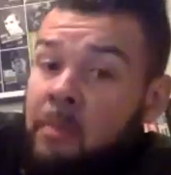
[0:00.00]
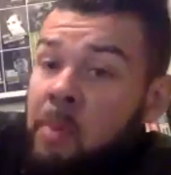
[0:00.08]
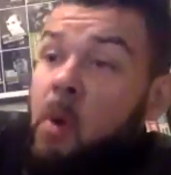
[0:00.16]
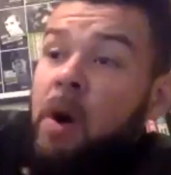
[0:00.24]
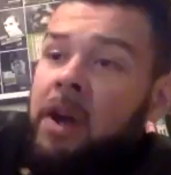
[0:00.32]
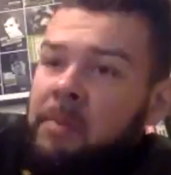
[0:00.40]

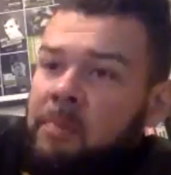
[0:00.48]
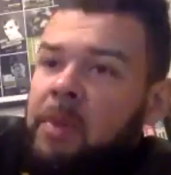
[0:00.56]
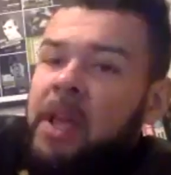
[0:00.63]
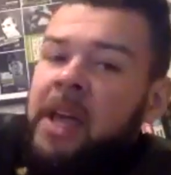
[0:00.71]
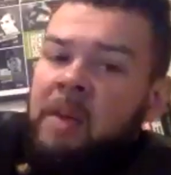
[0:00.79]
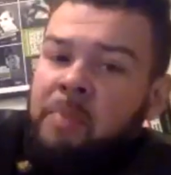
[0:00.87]
Point
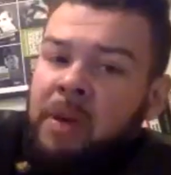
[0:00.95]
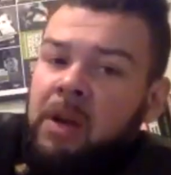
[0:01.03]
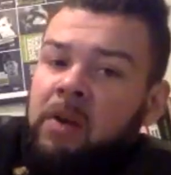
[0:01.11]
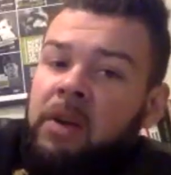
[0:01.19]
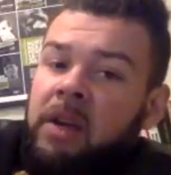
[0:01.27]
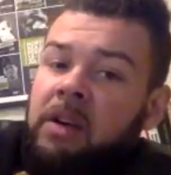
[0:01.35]
blank,
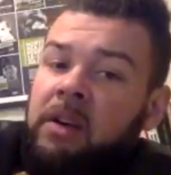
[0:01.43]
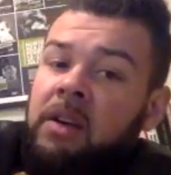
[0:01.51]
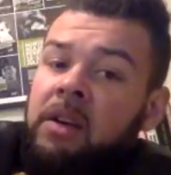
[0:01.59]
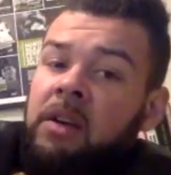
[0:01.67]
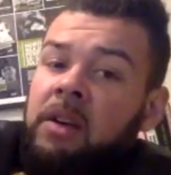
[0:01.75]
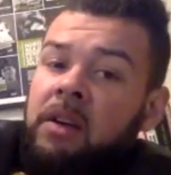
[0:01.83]
period.
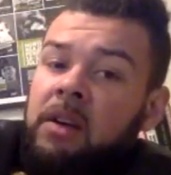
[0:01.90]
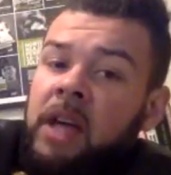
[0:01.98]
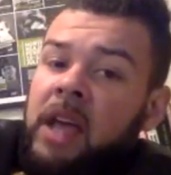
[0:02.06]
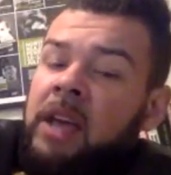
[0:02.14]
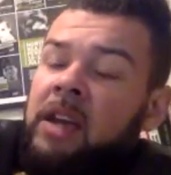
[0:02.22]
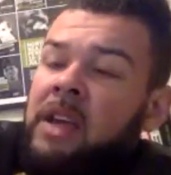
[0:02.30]

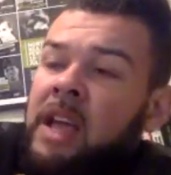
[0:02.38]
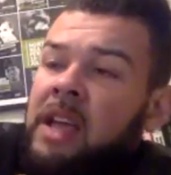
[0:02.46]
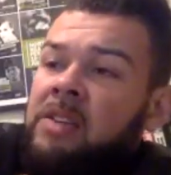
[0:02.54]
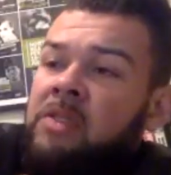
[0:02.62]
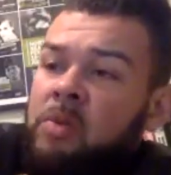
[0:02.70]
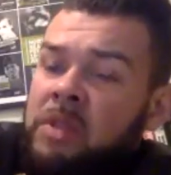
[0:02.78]

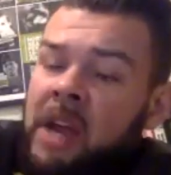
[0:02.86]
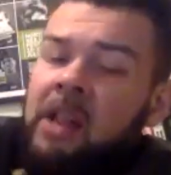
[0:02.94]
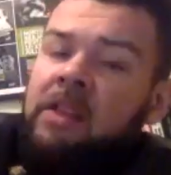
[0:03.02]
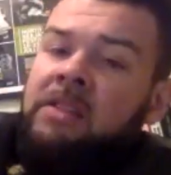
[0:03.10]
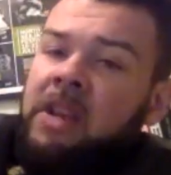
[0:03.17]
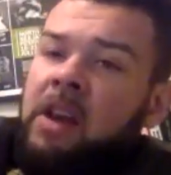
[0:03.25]
A
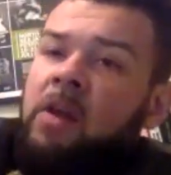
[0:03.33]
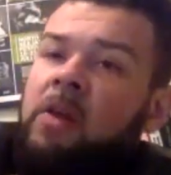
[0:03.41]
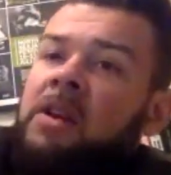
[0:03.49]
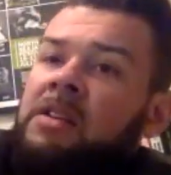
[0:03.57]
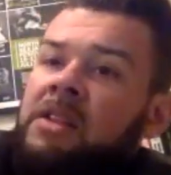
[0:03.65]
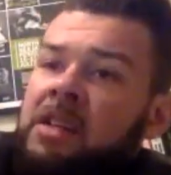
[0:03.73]

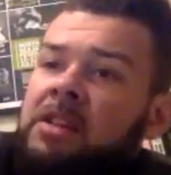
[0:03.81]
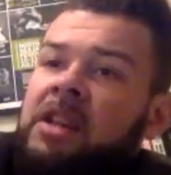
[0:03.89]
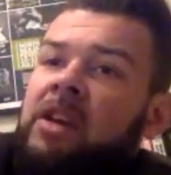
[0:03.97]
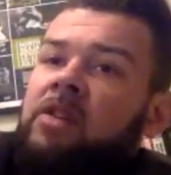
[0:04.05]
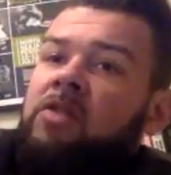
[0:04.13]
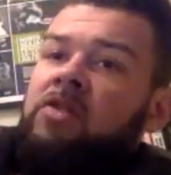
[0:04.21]
totalitarian
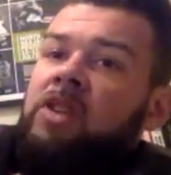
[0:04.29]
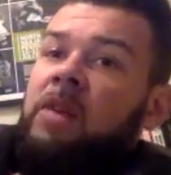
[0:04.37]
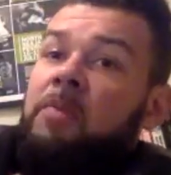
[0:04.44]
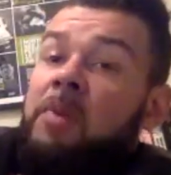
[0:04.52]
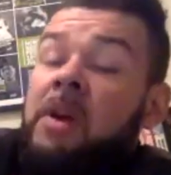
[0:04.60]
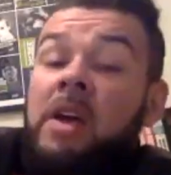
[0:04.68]

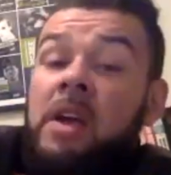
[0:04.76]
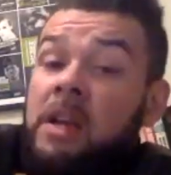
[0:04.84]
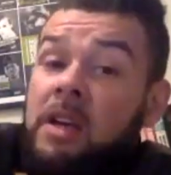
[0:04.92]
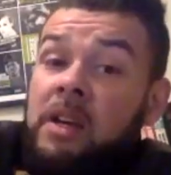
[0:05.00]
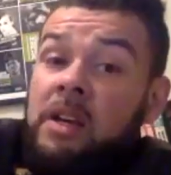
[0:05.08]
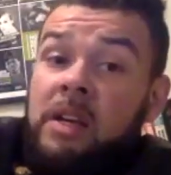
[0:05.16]
dictatorship
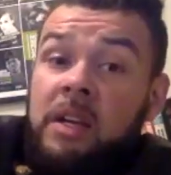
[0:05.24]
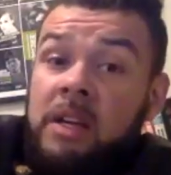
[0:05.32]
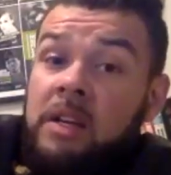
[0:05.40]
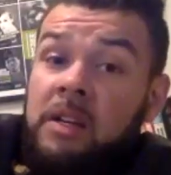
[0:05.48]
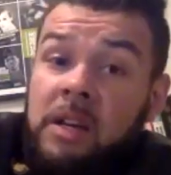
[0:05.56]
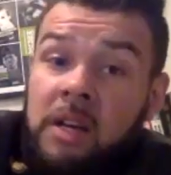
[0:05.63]

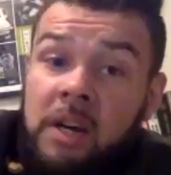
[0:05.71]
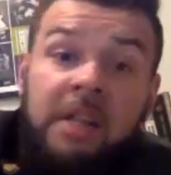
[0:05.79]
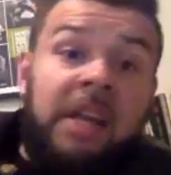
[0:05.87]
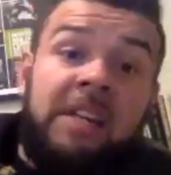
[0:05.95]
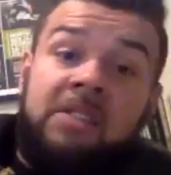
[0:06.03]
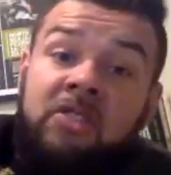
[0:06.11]

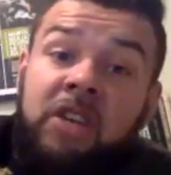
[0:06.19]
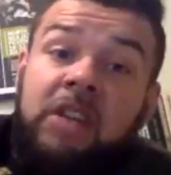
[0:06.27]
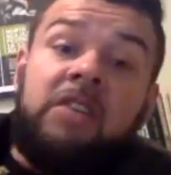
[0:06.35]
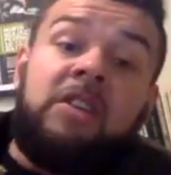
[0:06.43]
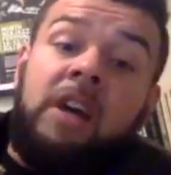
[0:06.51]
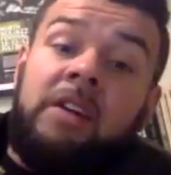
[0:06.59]
gets
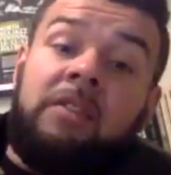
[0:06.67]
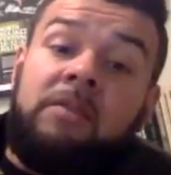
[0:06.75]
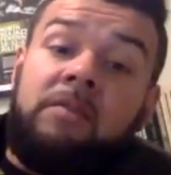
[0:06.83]
shit done.